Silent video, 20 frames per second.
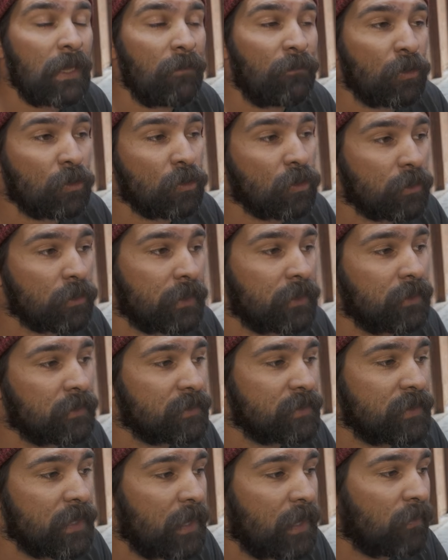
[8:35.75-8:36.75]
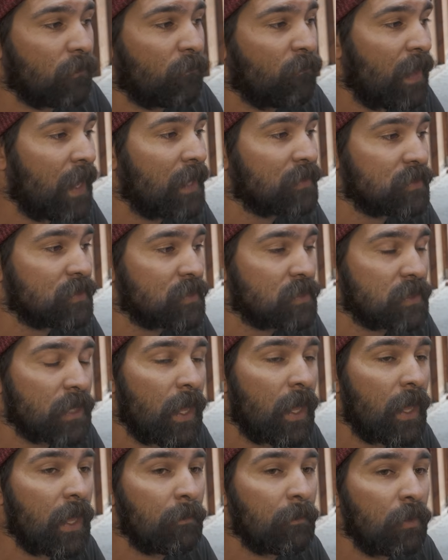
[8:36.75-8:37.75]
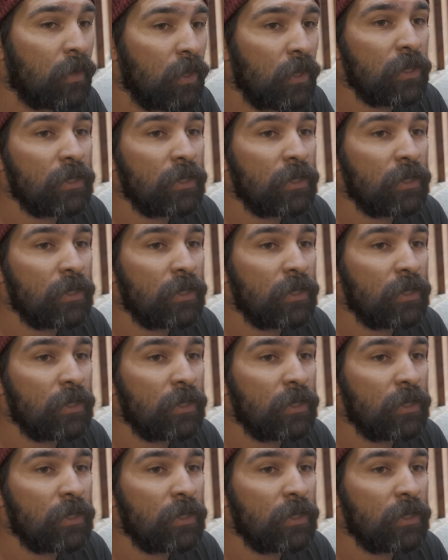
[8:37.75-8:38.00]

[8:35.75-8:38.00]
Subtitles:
if you're looking to set fastest time,